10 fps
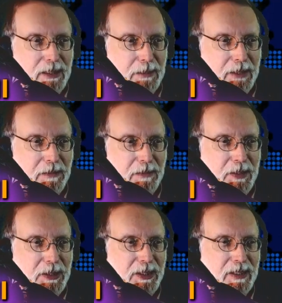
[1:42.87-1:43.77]

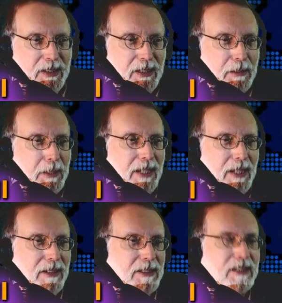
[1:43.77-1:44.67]
confusion
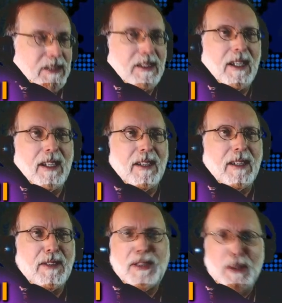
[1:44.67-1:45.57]
about
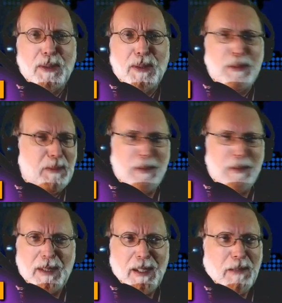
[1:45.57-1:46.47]
this whole
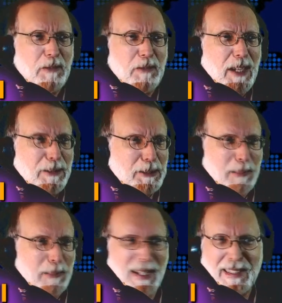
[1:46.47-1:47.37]
virus
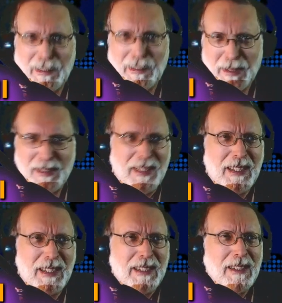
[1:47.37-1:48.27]
pandemic
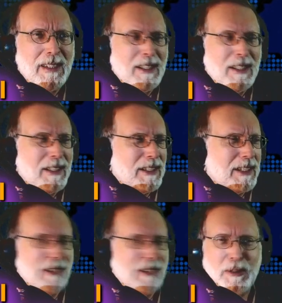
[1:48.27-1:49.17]
thing,
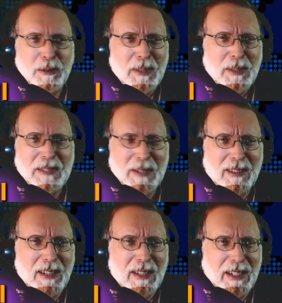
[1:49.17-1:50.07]
and they're throwing around
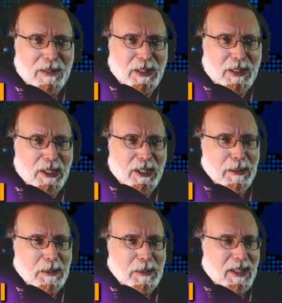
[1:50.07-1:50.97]
a lot of different
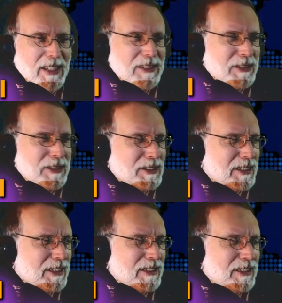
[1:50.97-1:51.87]
terms. Like there's the